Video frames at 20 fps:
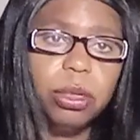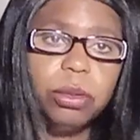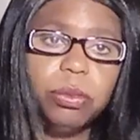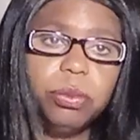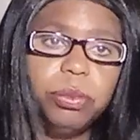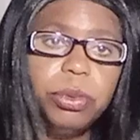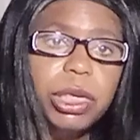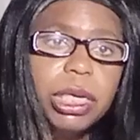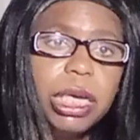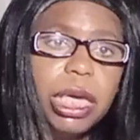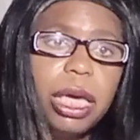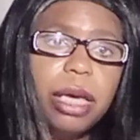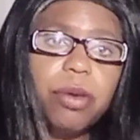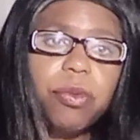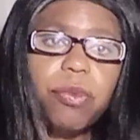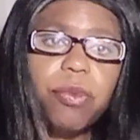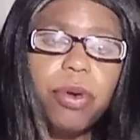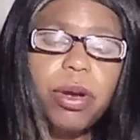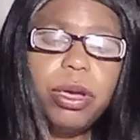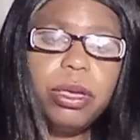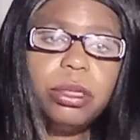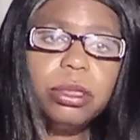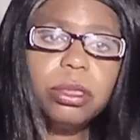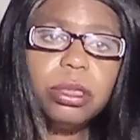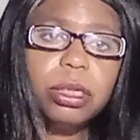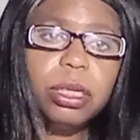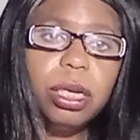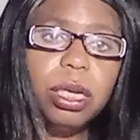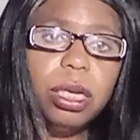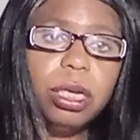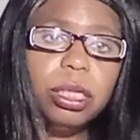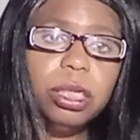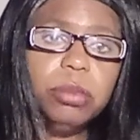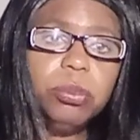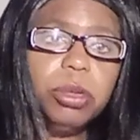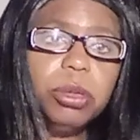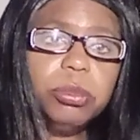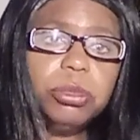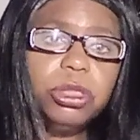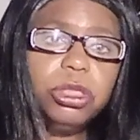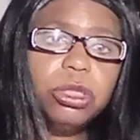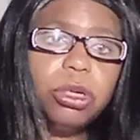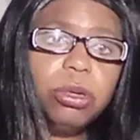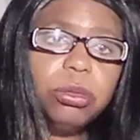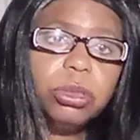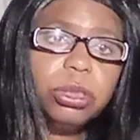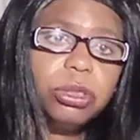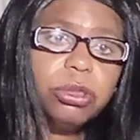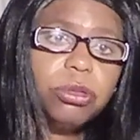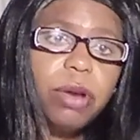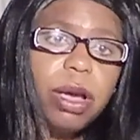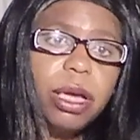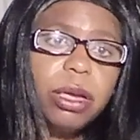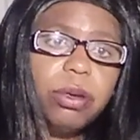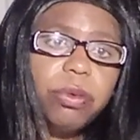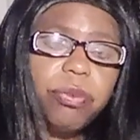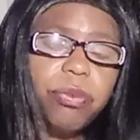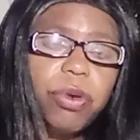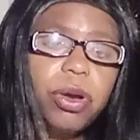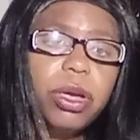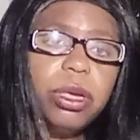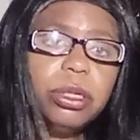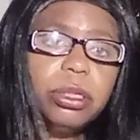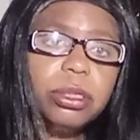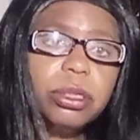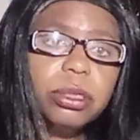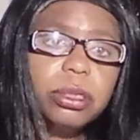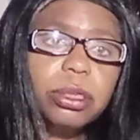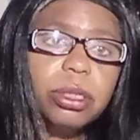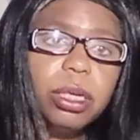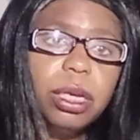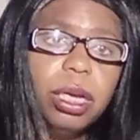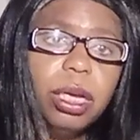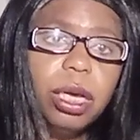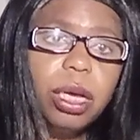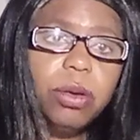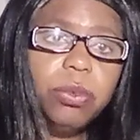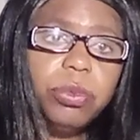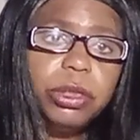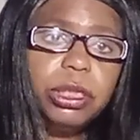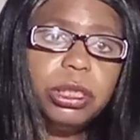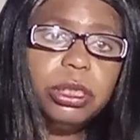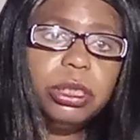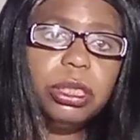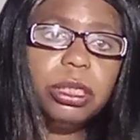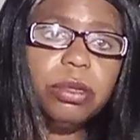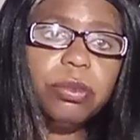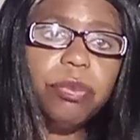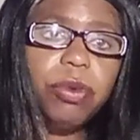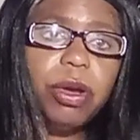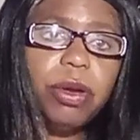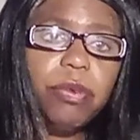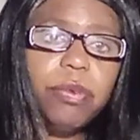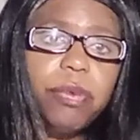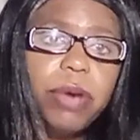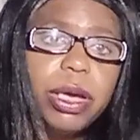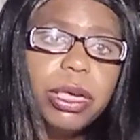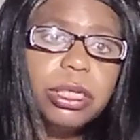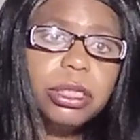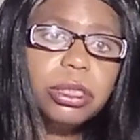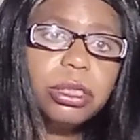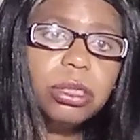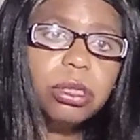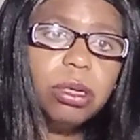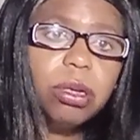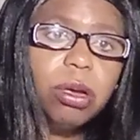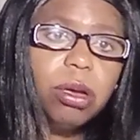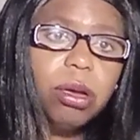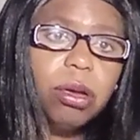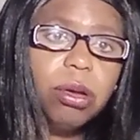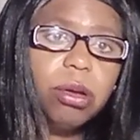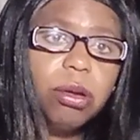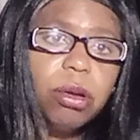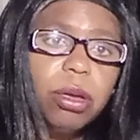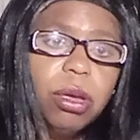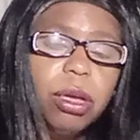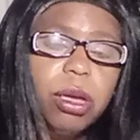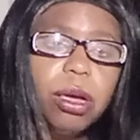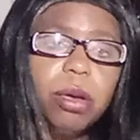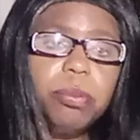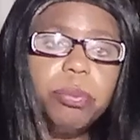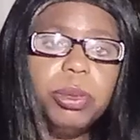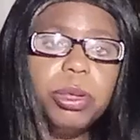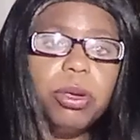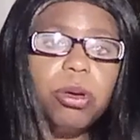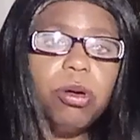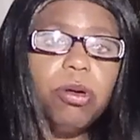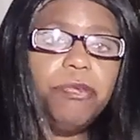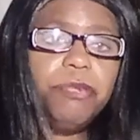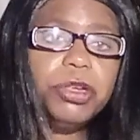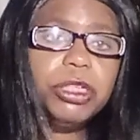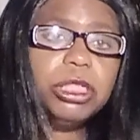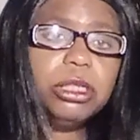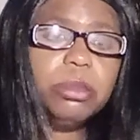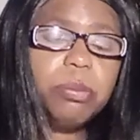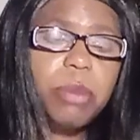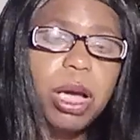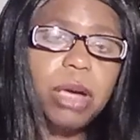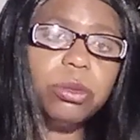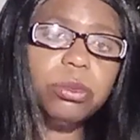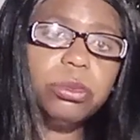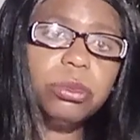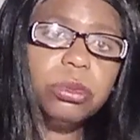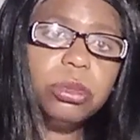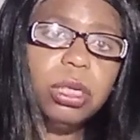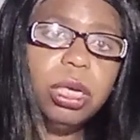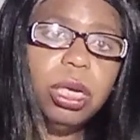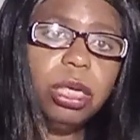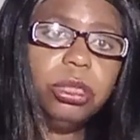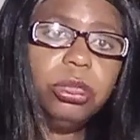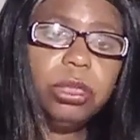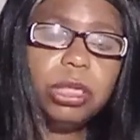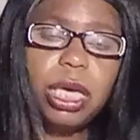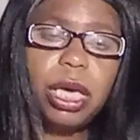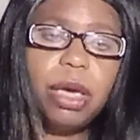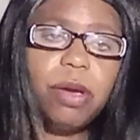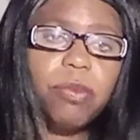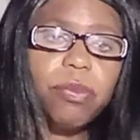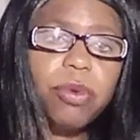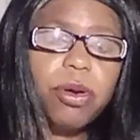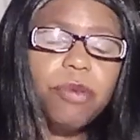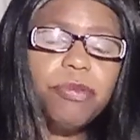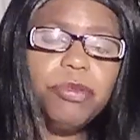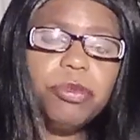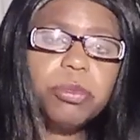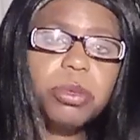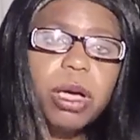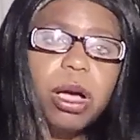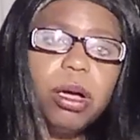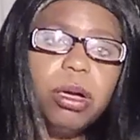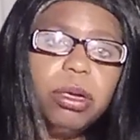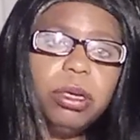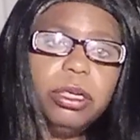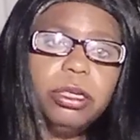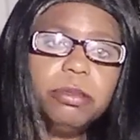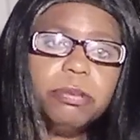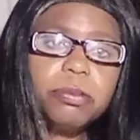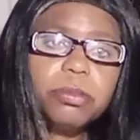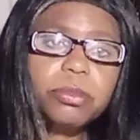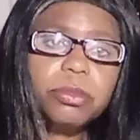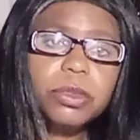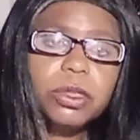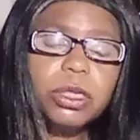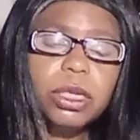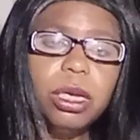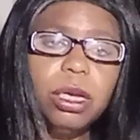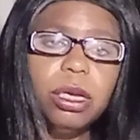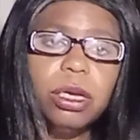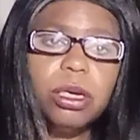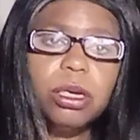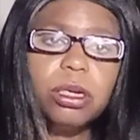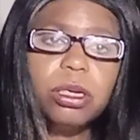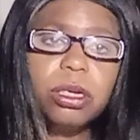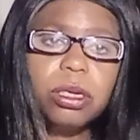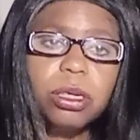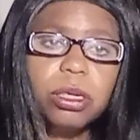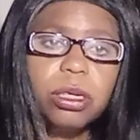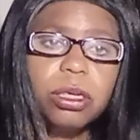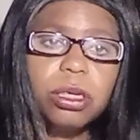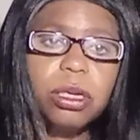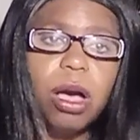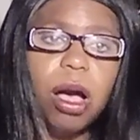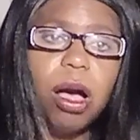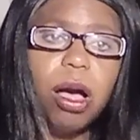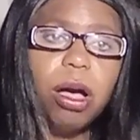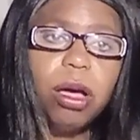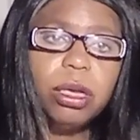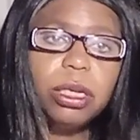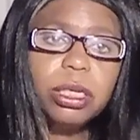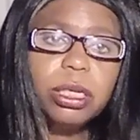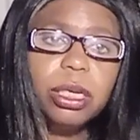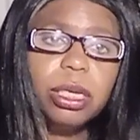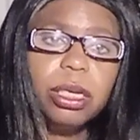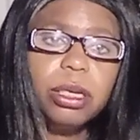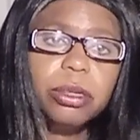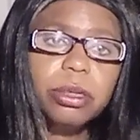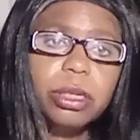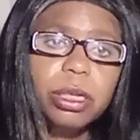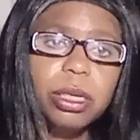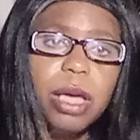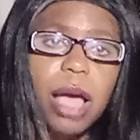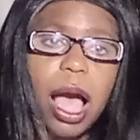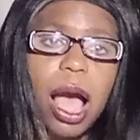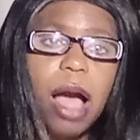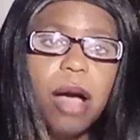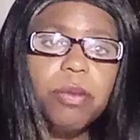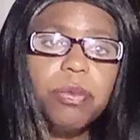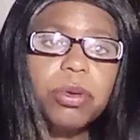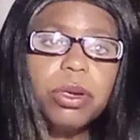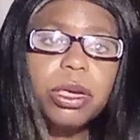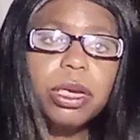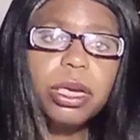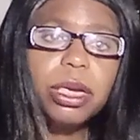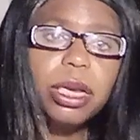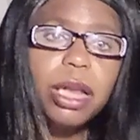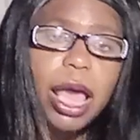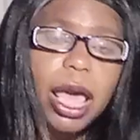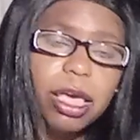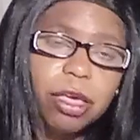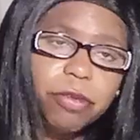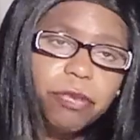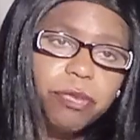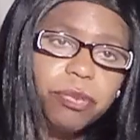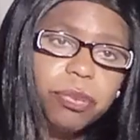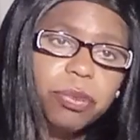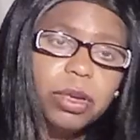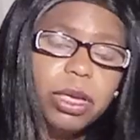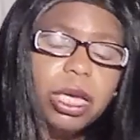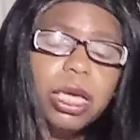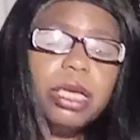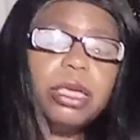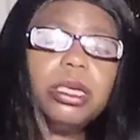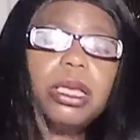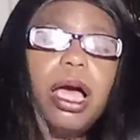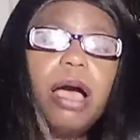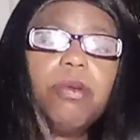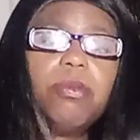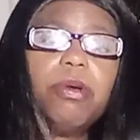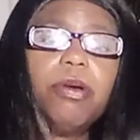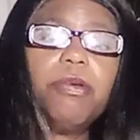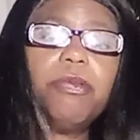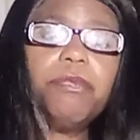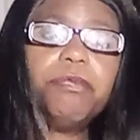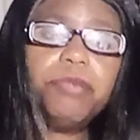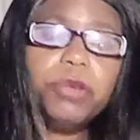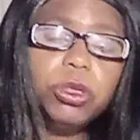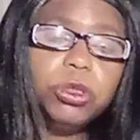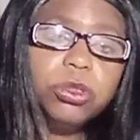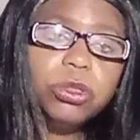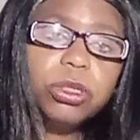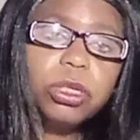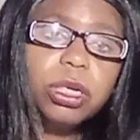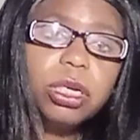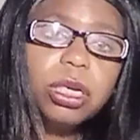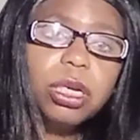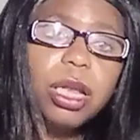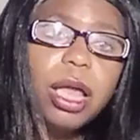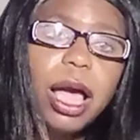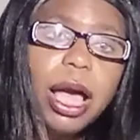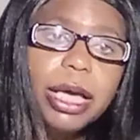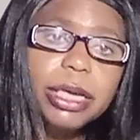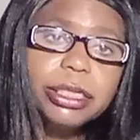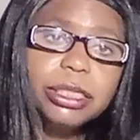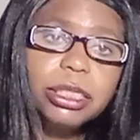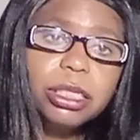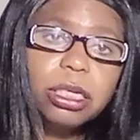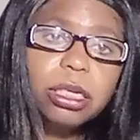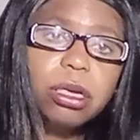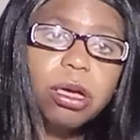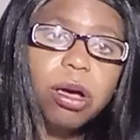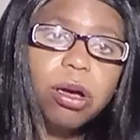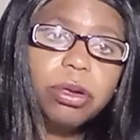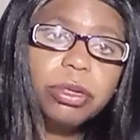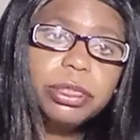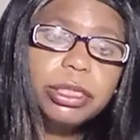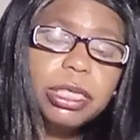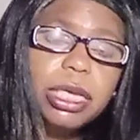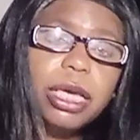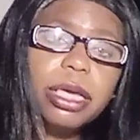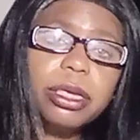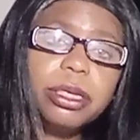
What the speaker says: We can't run. You remember Jonah tried to run? And what he did? Ran right into a big old fish mouth. You can't run from God. God, our life and our future lies in God's hands.